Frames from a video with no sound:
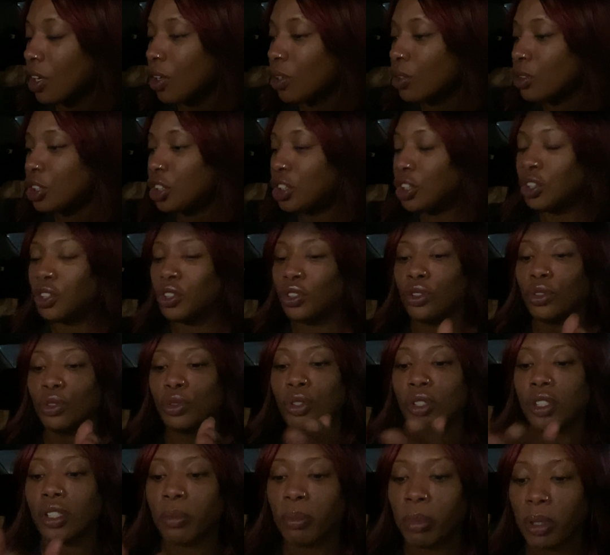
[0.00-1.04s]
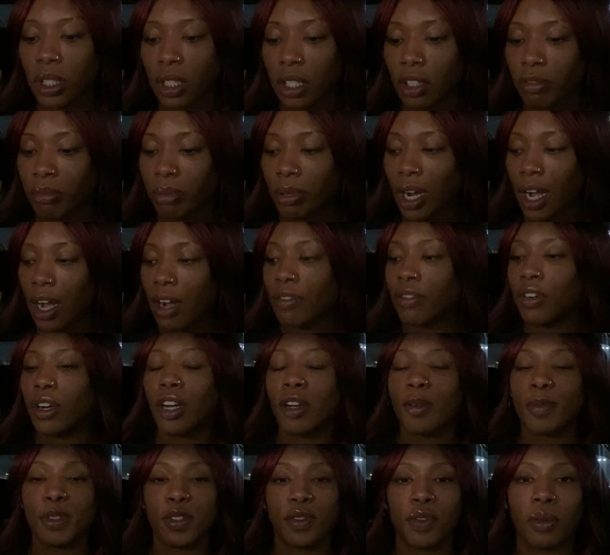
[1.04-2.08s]
she used the book of
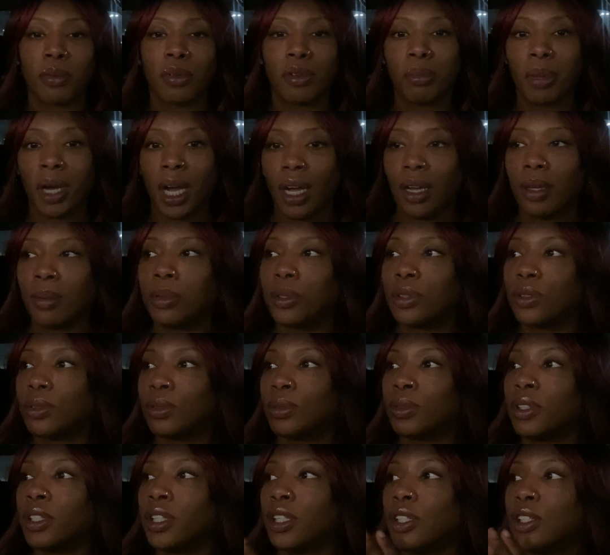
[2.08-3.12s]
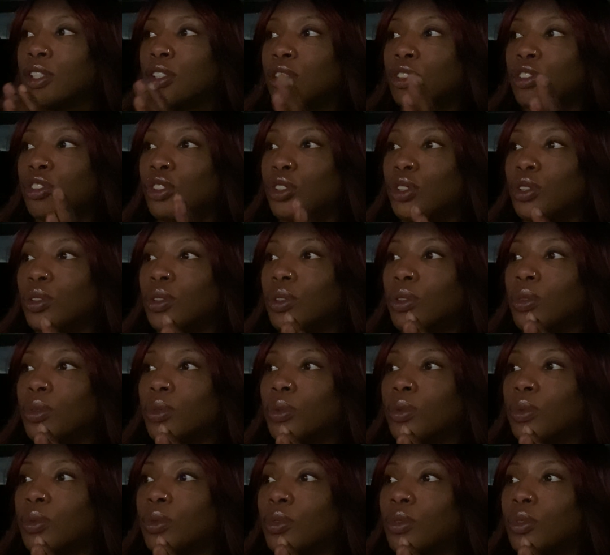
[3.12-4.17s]
Proverbs from the Bible
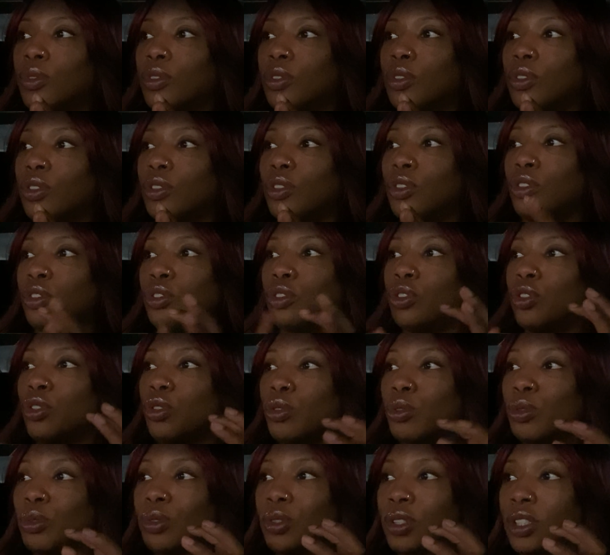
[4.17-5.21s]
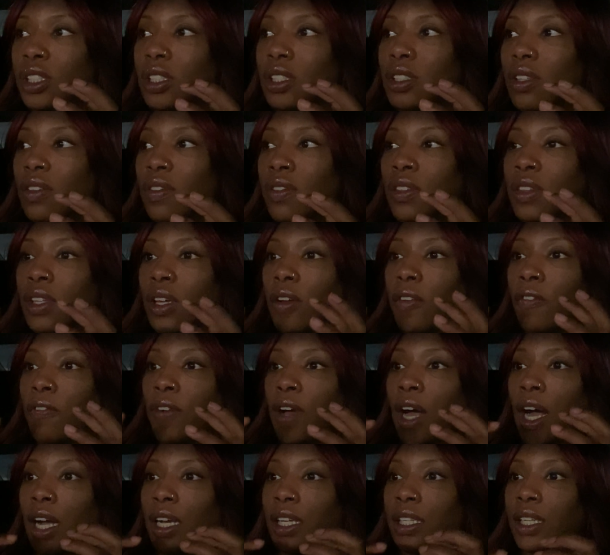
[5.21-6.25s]
to use the
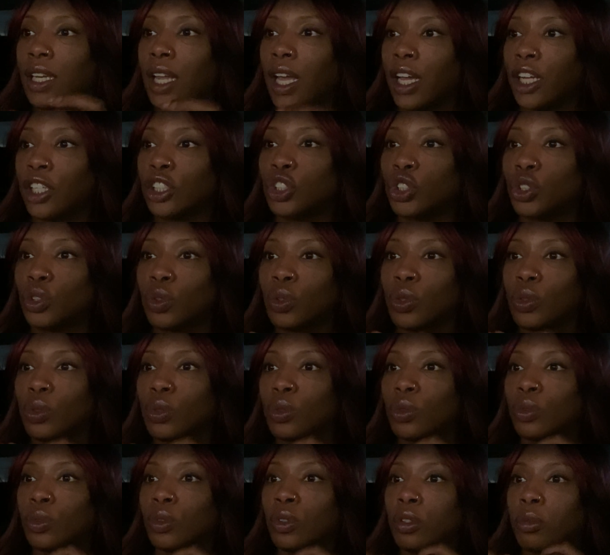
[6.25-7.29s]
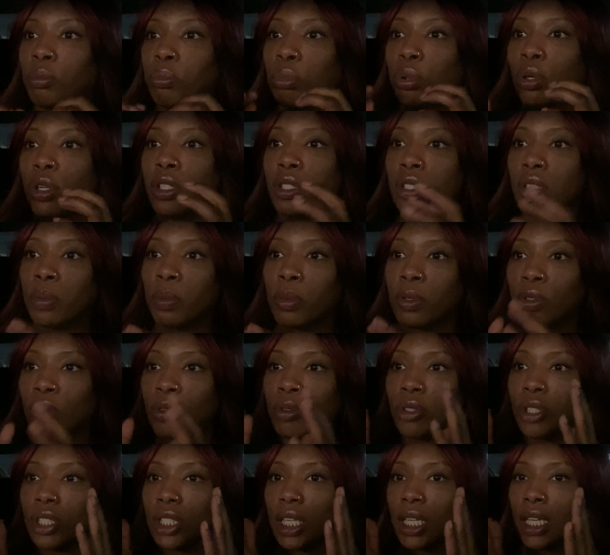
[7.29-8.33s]
financial
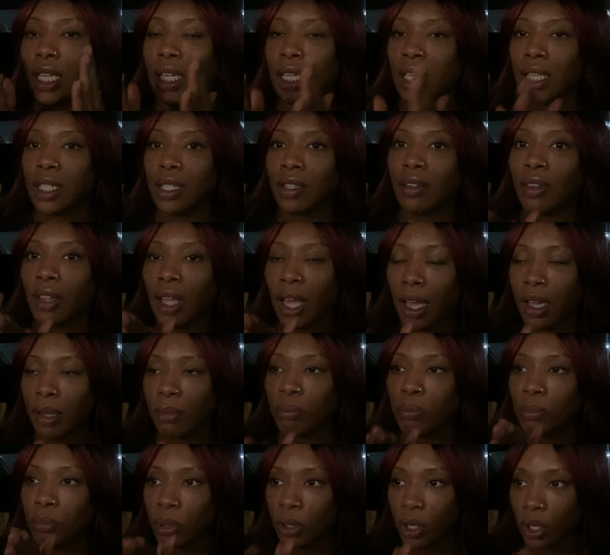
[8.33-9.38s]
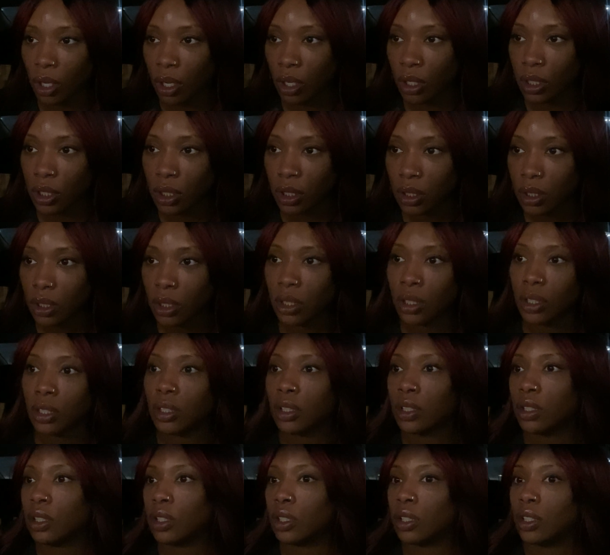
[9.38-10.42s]
principles in that book
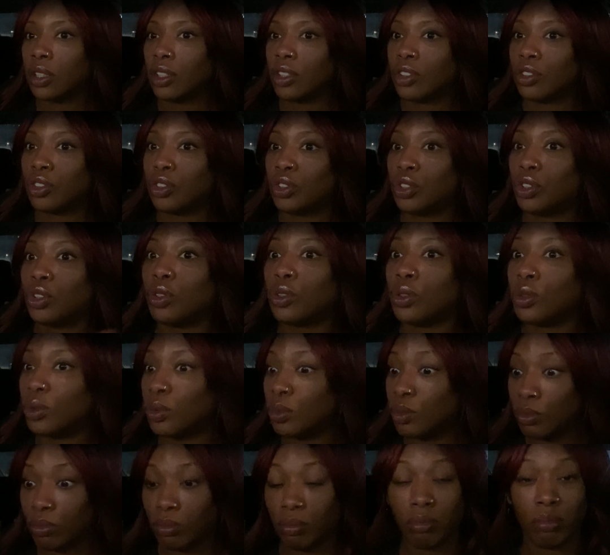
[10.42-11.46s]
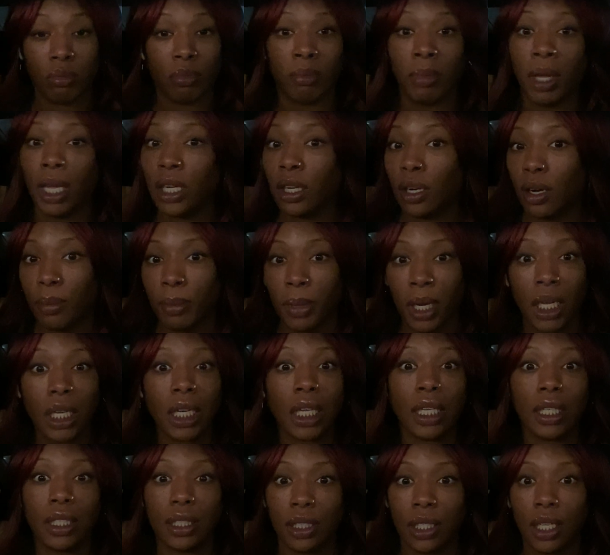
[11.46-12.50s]
to make her
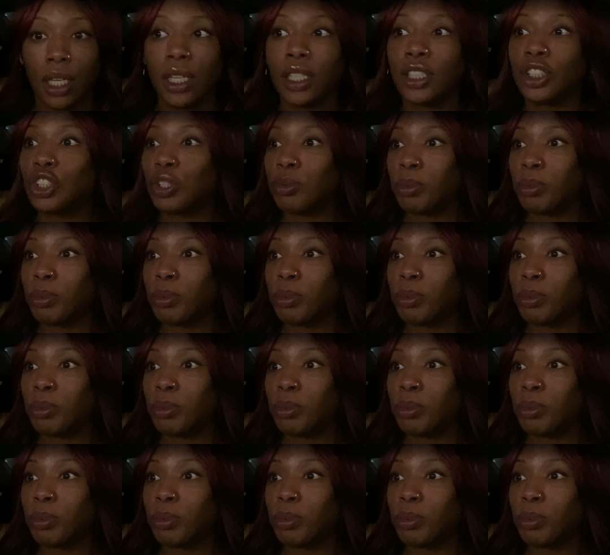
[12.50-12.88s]
money. And she